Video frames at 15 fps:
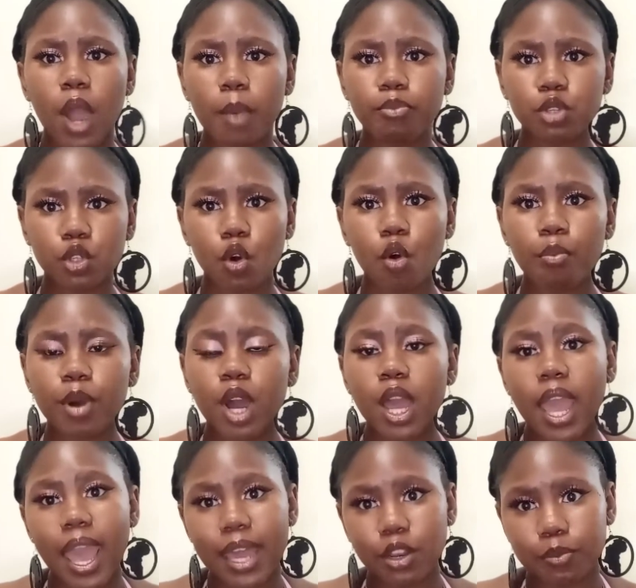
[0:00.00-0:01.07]
absorb
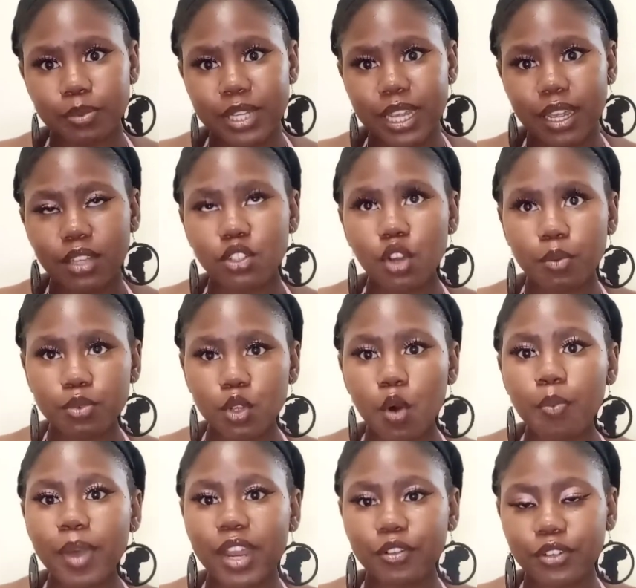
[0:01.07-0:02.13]

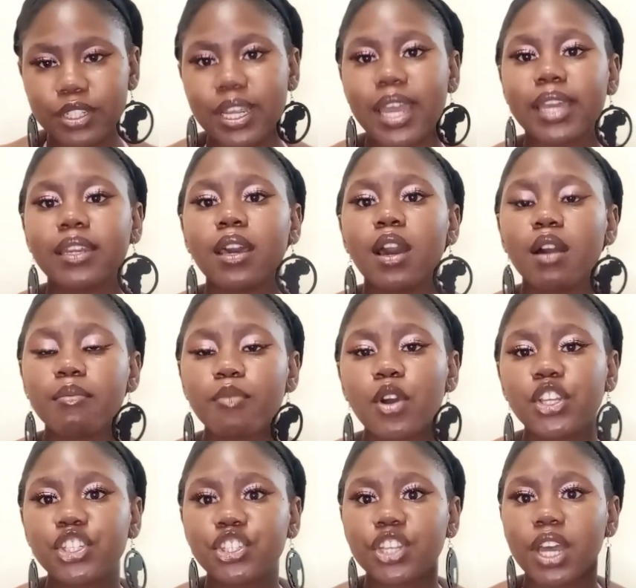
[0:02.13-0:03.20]
and retain
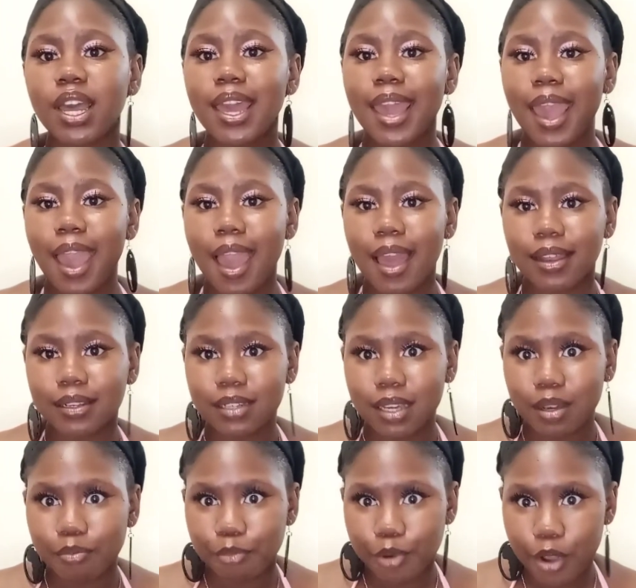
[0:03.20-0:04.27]
moisture and
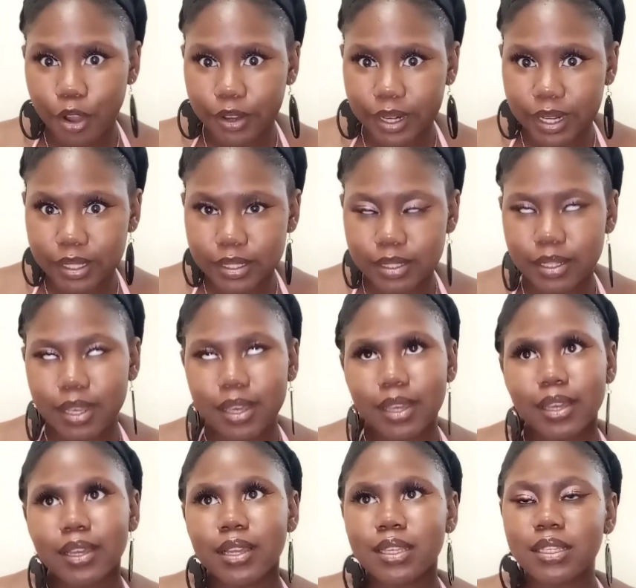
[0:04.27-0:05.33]
products.
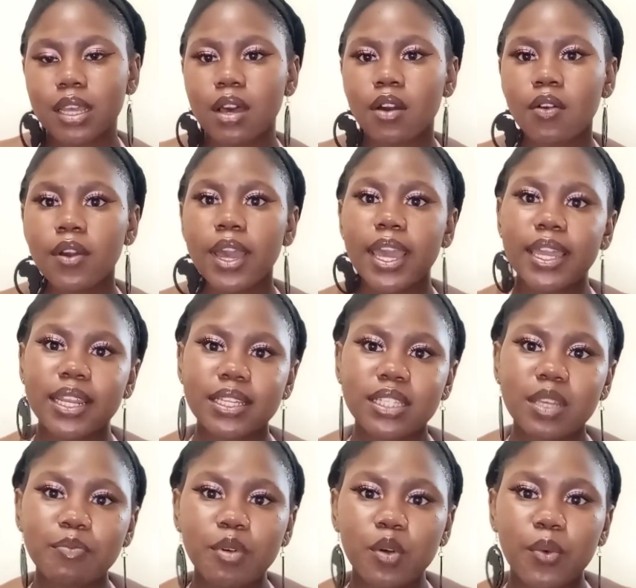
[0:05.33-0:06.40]
So in a
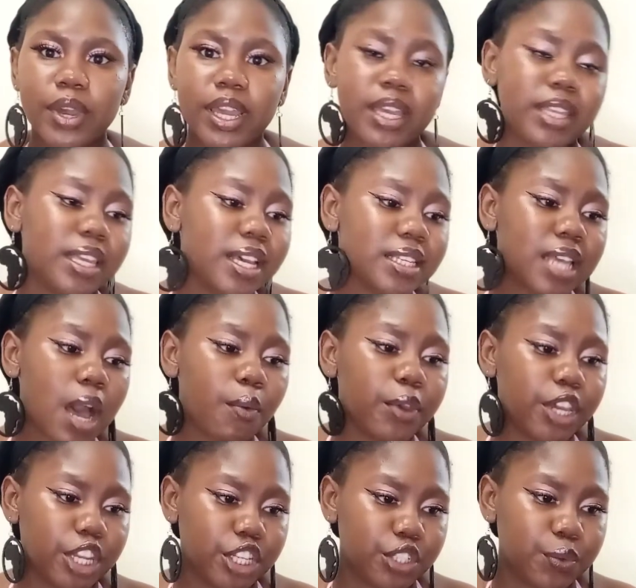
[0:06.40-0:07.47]
simple way, here's how we're
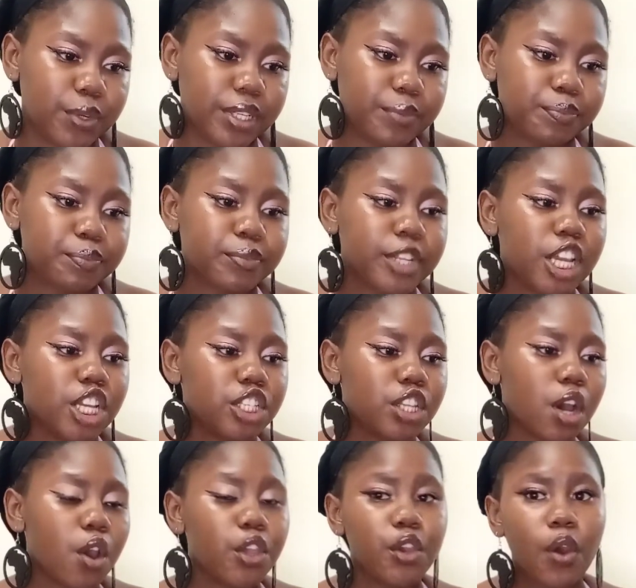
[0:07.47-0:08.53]
going to do it.
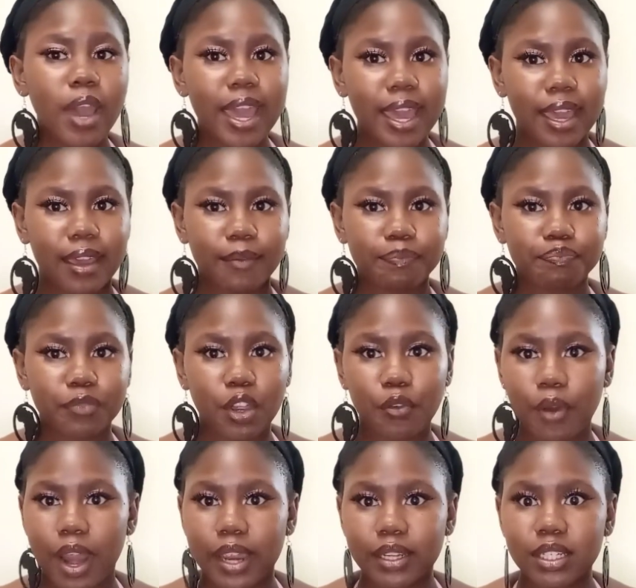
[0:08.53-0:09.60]
So your hair,
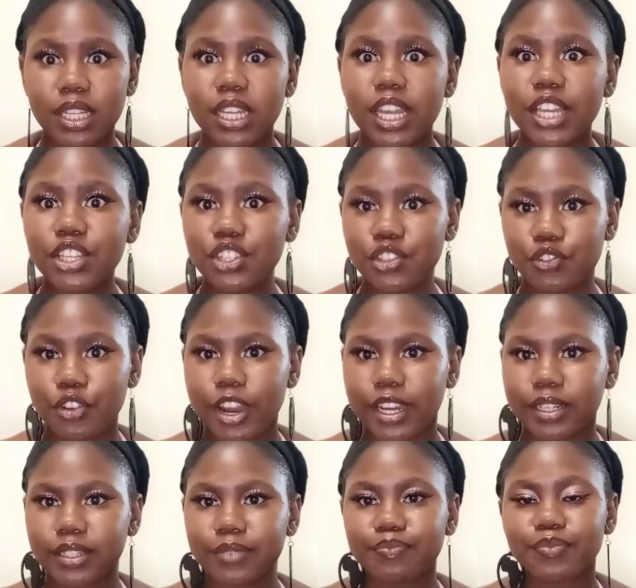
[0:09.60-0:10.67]
right, each
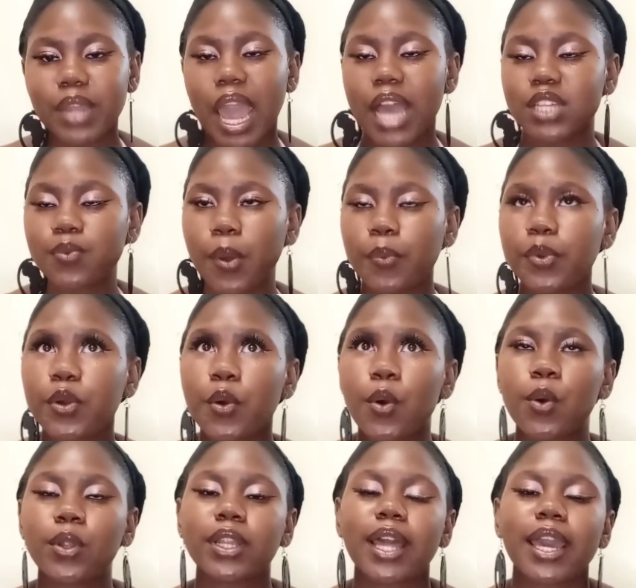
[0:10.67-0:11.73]
strand has what we
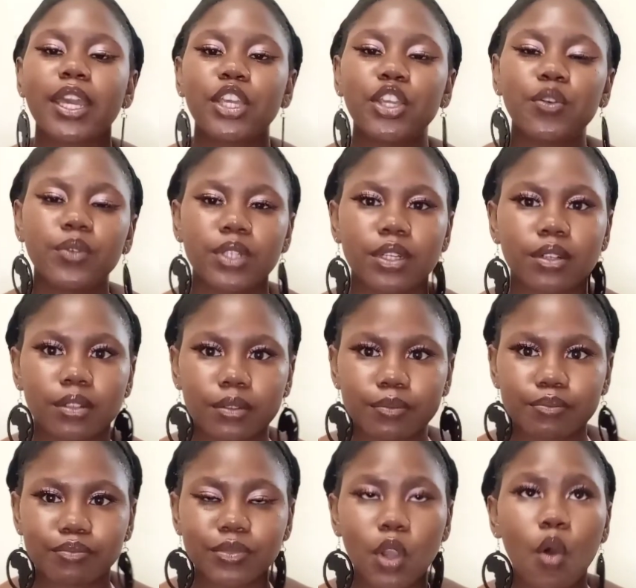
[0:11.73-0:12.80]
call a cuticle
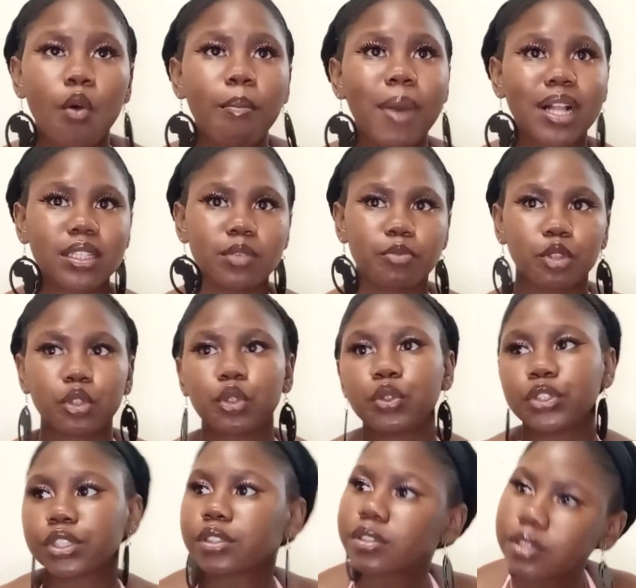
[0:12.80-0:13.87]
or multiple
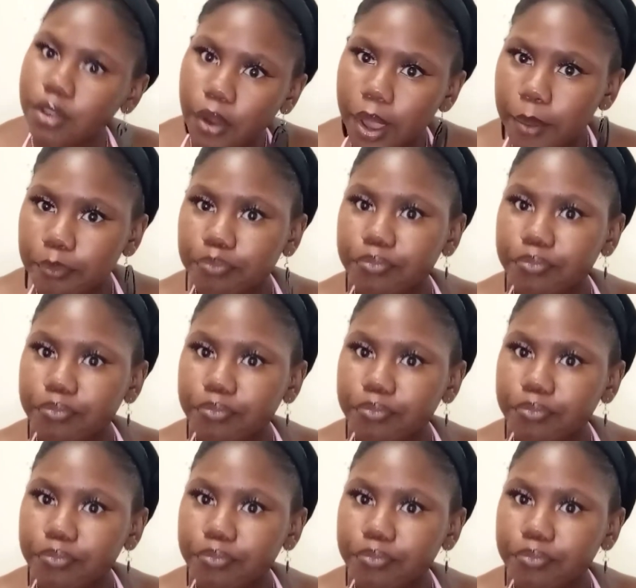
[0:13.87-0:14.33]
cuticles, okay?